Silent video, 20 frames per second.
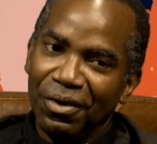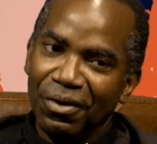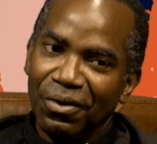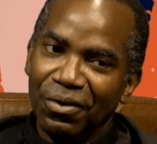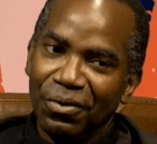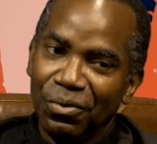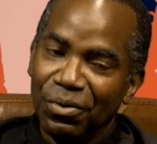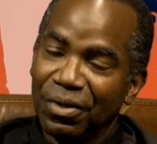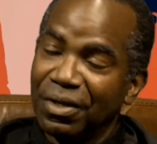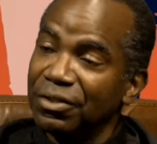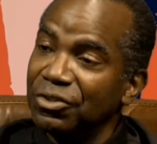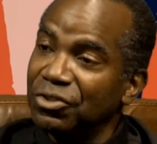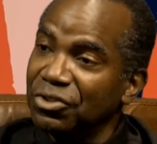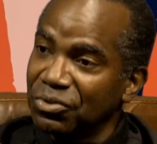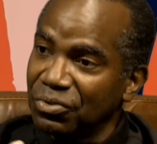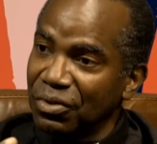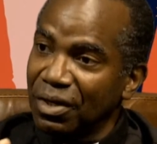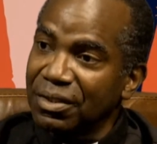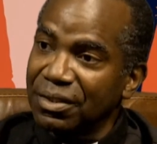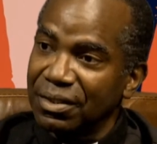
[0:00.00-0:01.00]
who
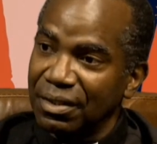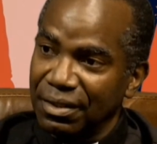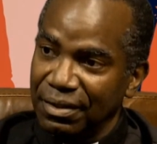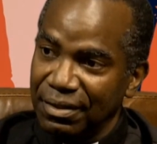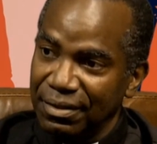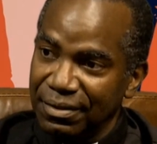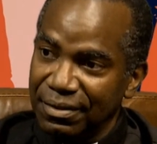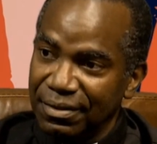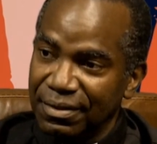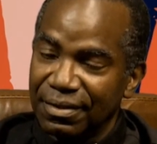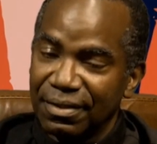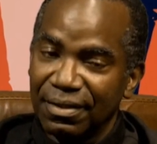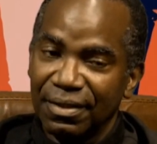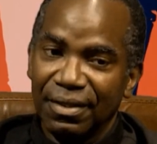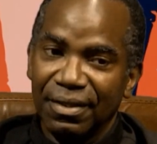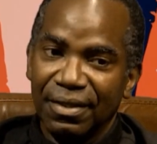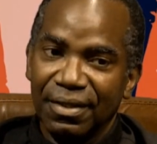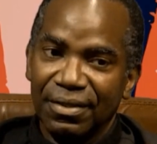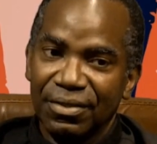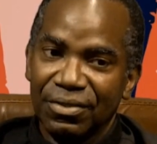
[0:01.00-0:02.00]
constructed it
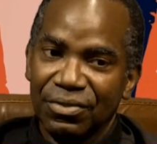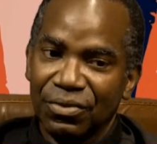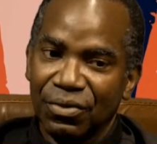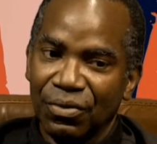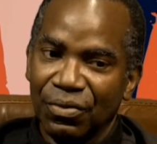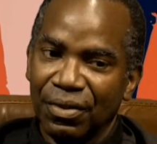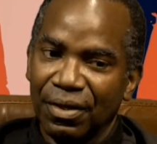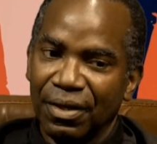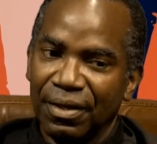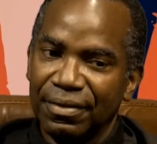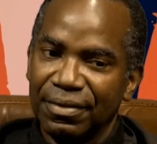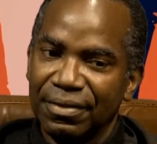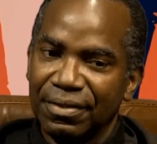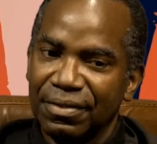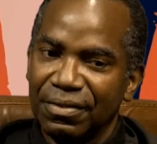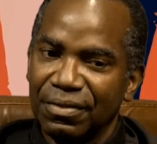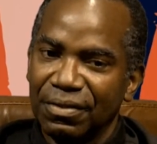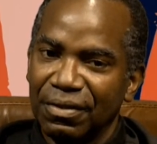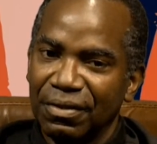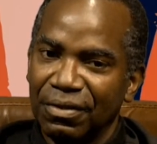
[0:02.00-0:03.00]
so
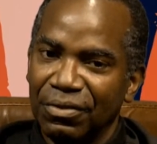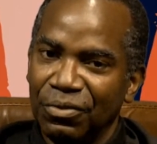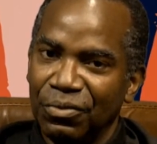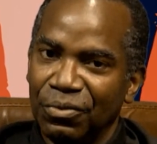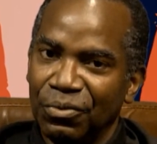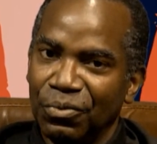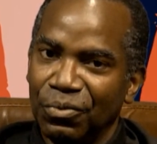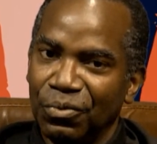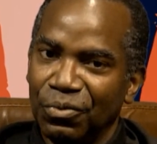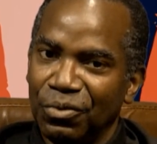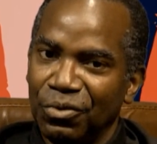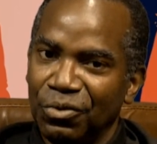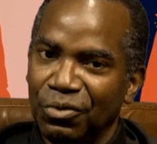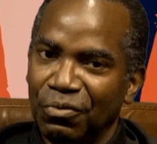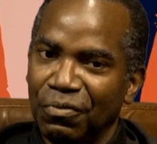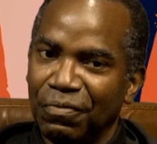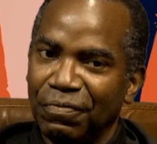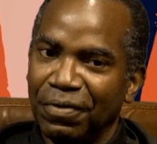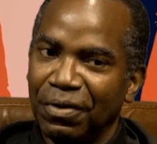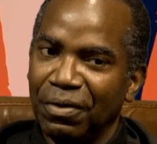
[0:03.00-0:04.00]
that you
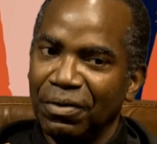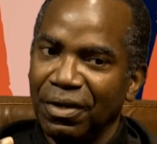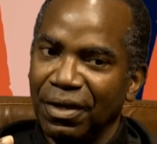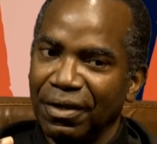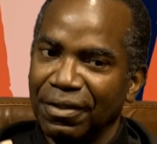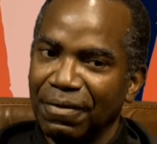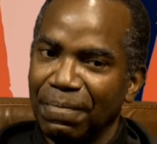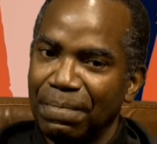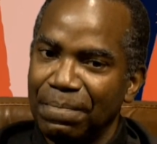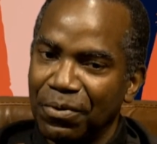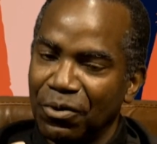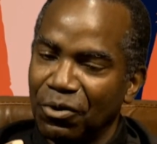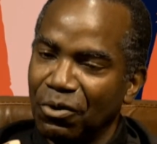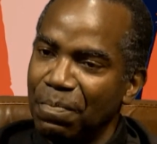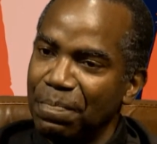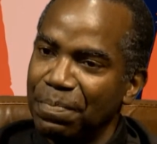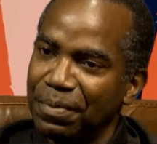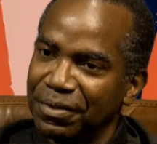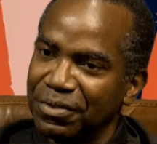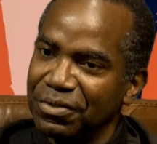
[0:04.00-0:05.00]
felt like the
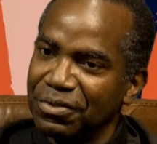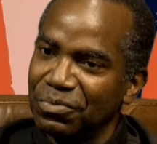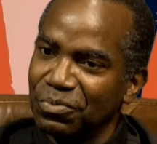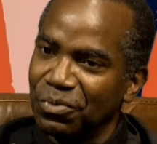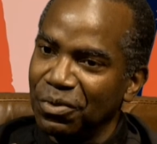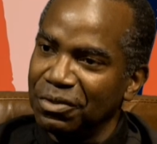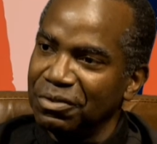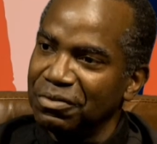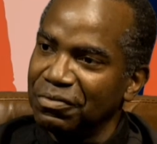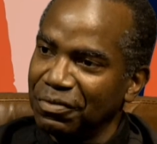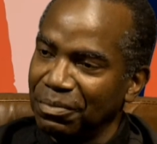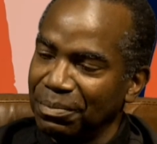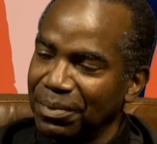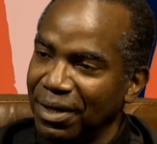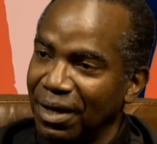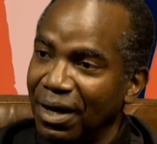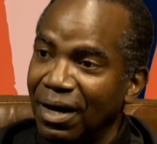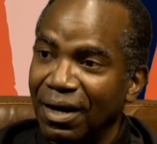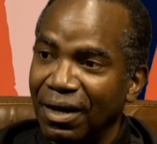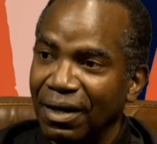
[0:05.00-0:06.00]
purpose was from
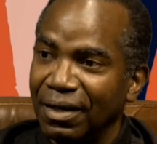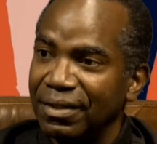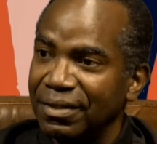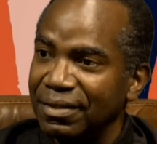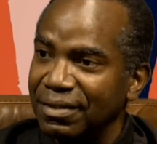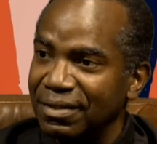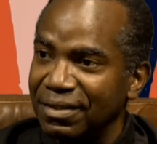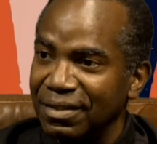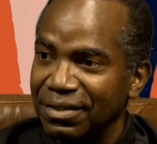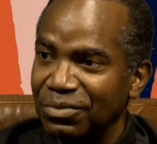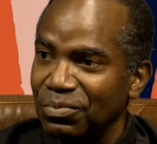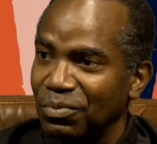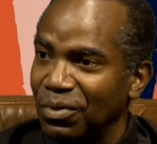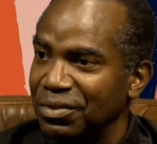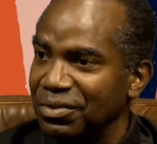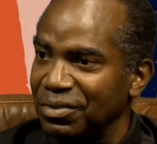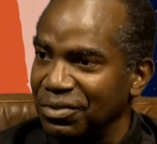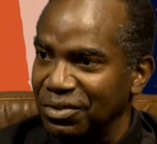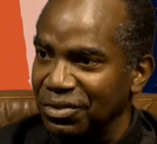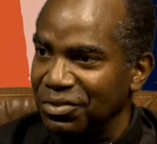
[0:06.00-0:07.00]
God. This
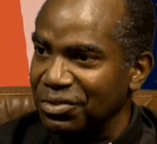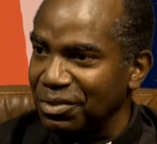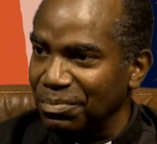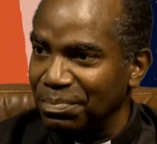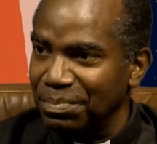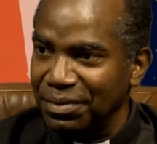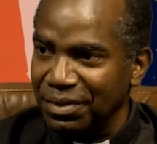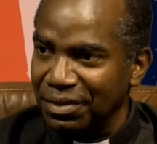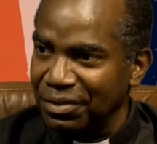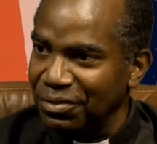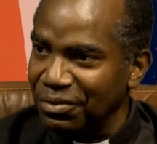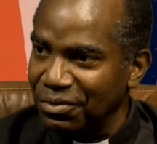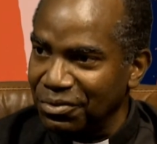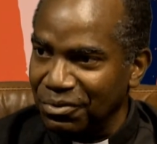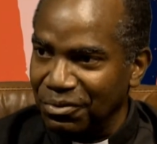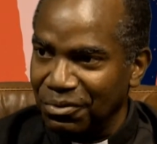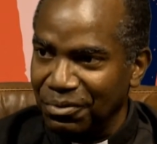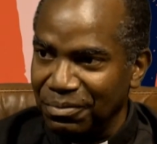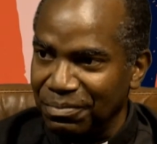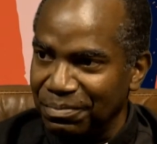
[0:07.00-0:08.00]
wasn't just a
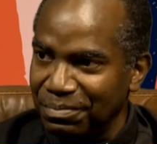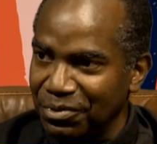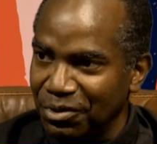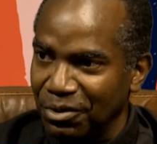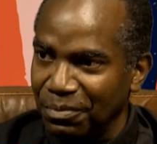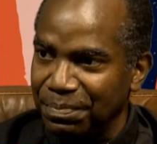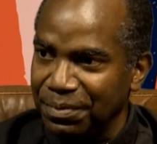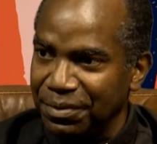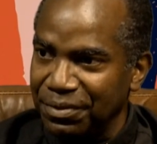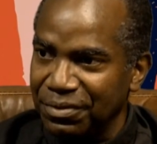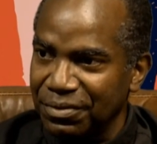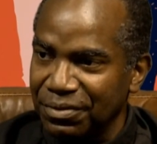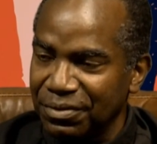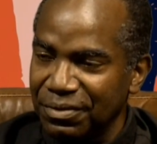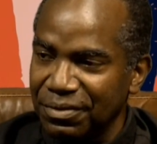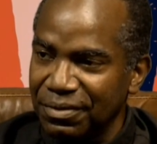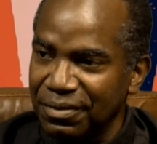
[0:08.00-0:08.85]
political purpose.